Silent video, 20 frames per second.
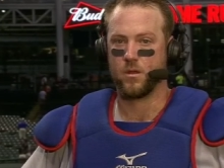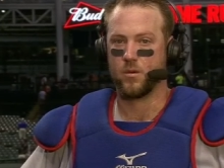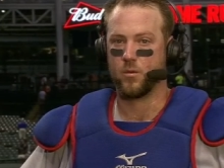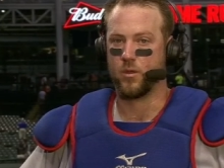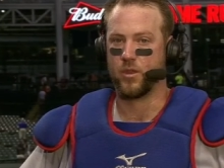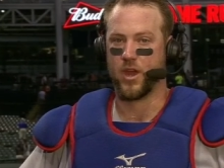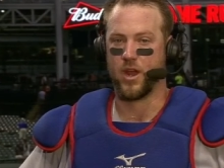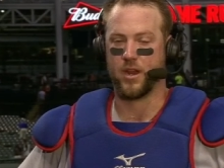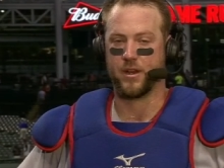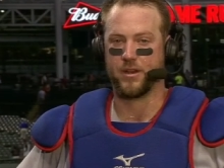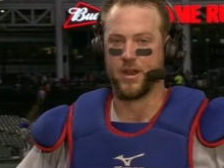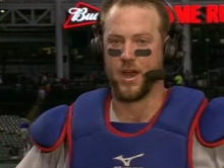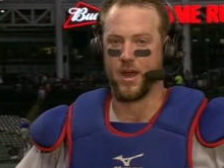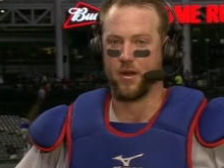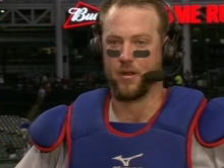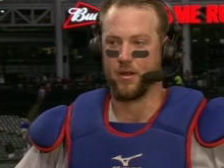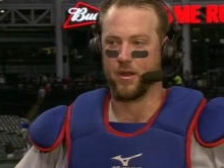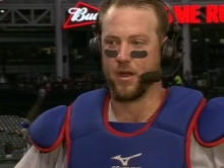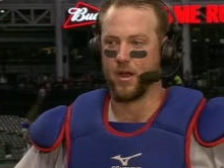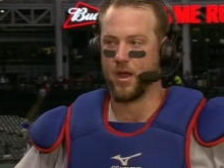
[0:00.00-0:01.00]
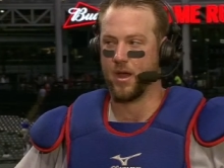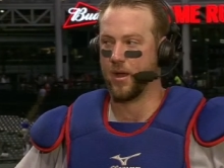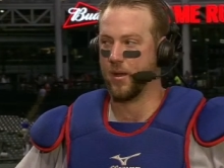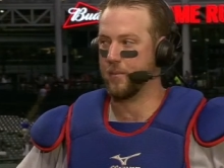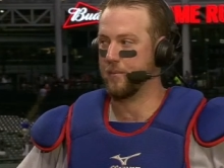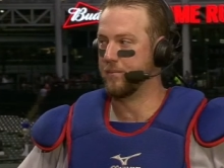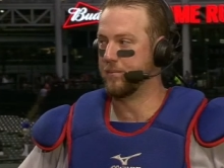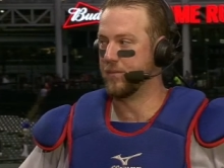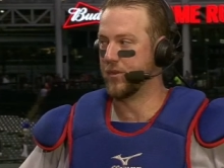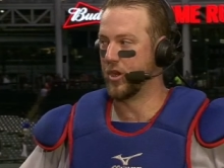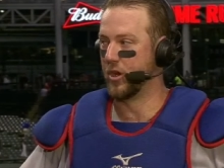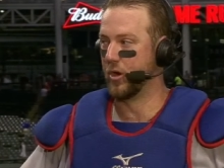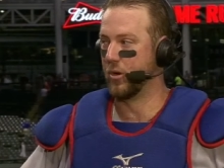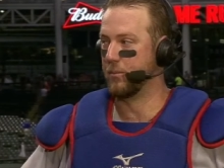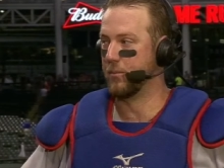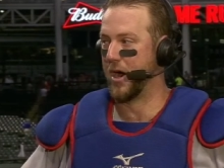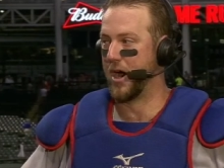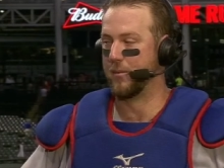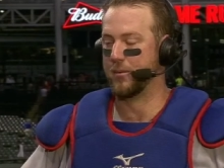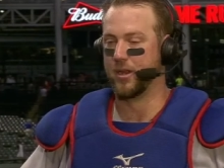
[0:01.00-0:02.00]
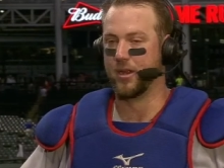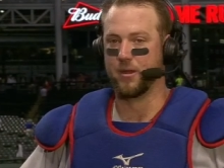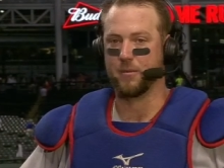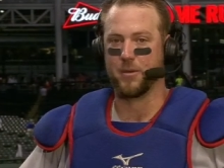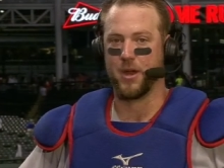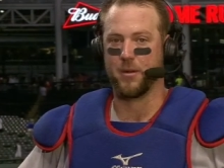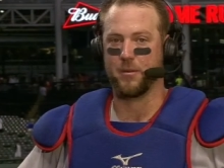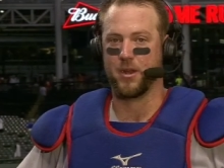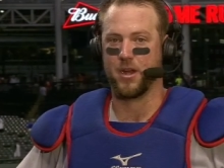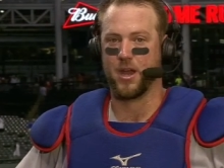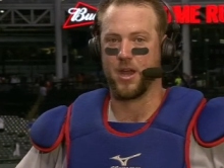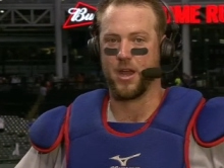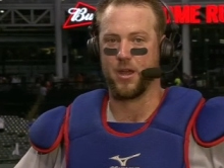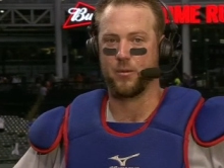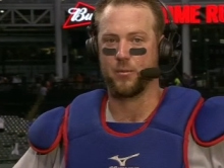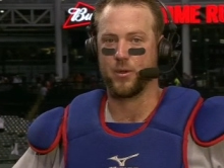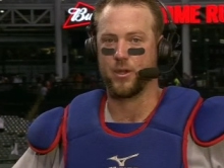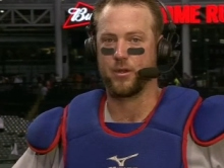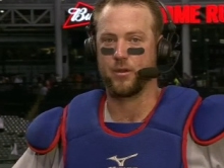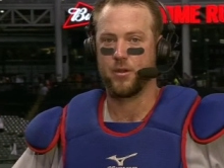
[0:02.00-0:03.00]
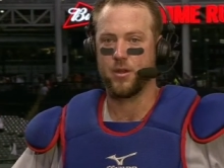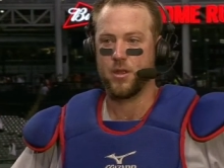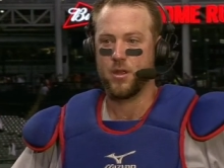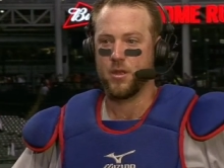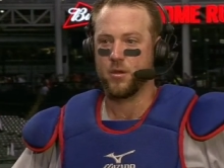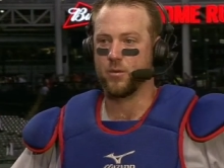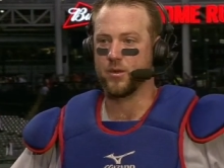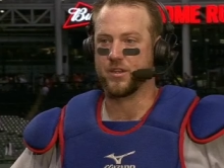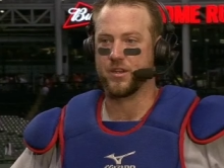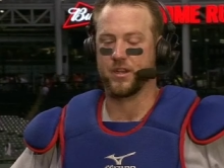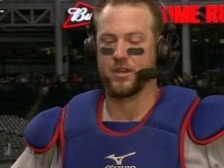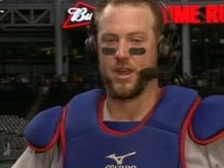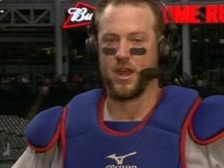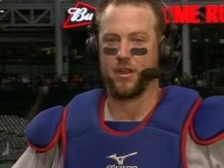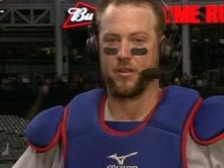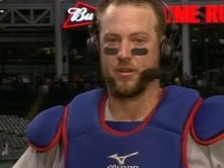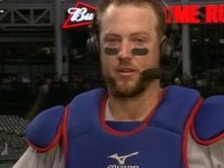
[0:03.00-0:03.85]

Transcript: Without a doubt. Um, you know, Bobby, Bobby and I, we we sit down.